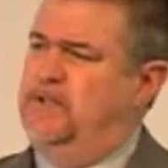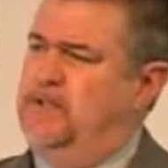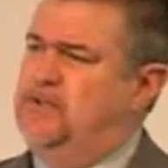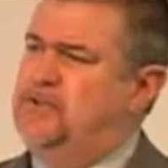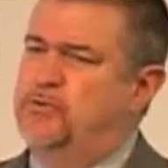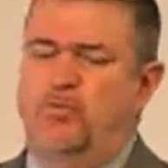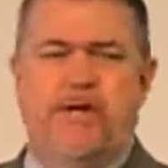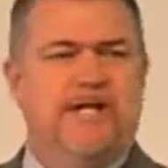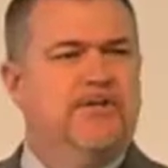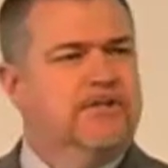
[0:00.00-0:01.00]
it's the
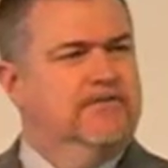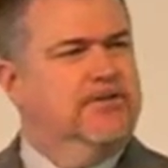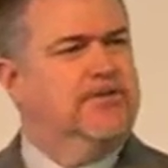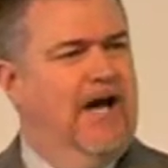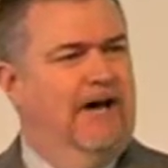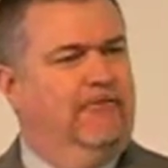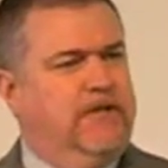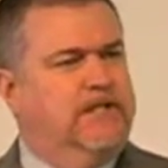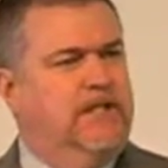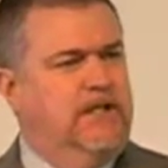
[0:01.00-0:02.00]
rest of a
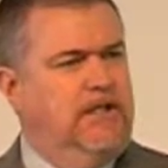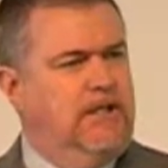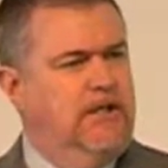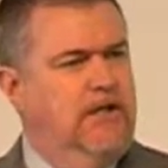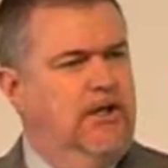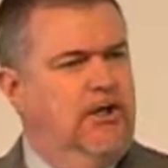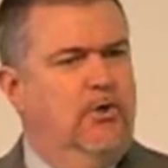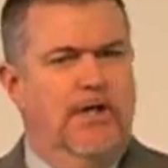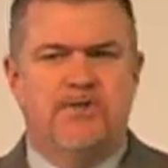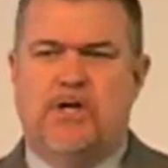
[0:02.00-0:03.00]
sovereign king
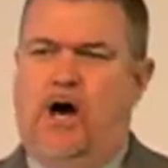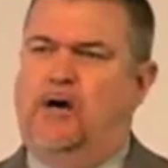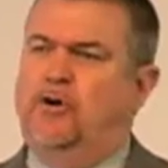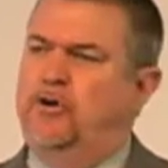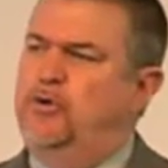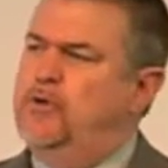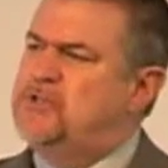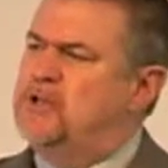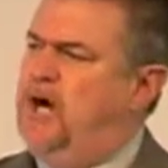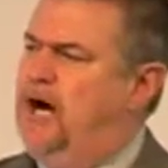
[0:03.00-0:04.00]
who has conquered, who
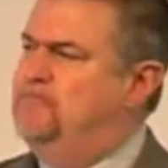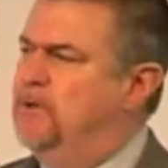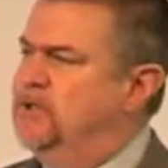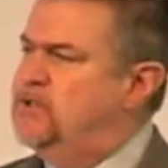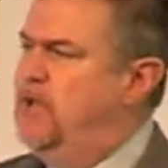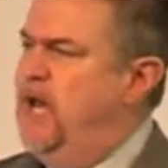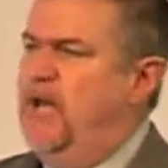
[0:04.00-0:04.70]
has accomplished,